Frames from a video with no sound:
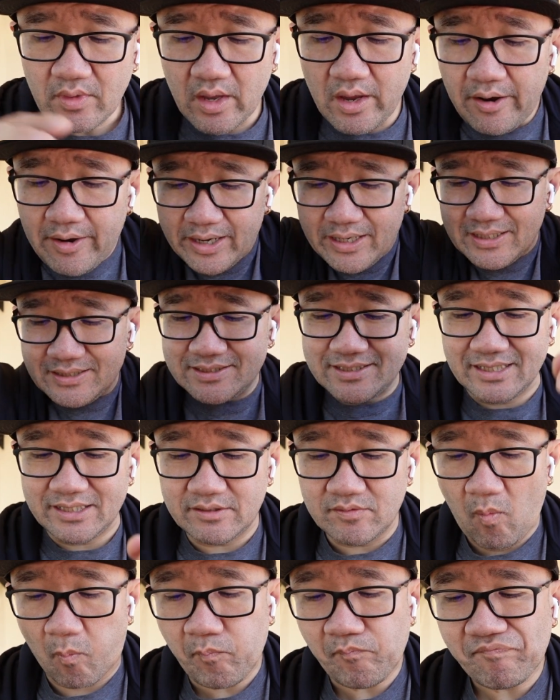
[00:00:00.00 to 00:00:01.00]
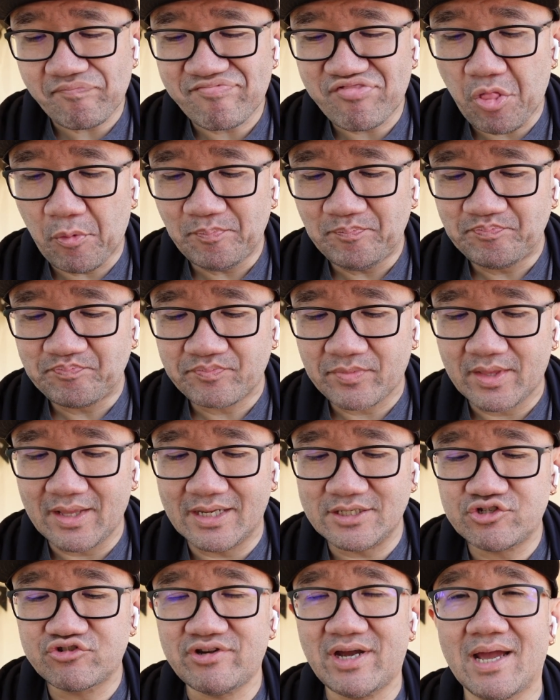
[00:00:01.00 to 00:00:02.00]
All right, let's see.
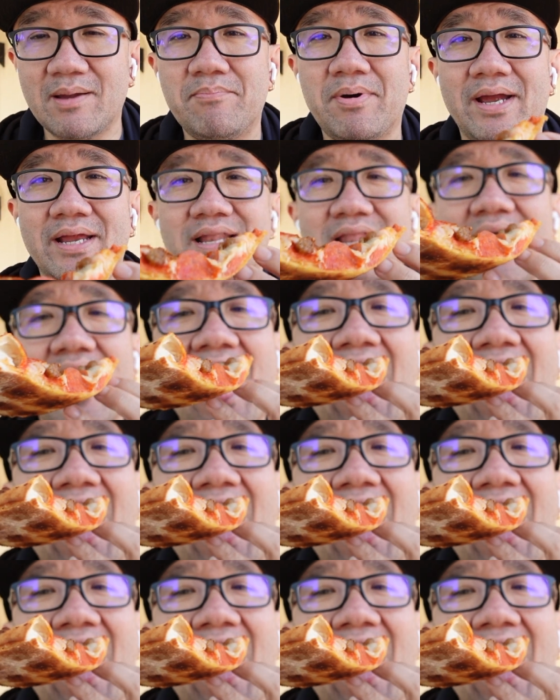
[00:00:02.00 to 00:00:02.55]
Let's try a bite.